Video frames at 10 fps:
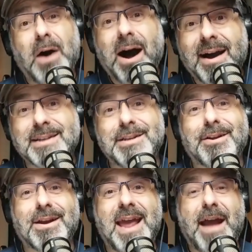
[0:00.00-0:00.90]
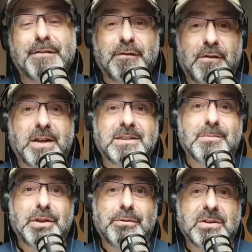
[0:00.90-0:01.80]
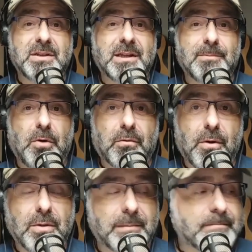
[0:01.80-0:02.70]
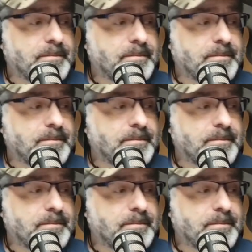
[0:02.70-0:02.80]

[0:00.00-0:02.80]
But you're going to have to find someone use it to get the ball rolling.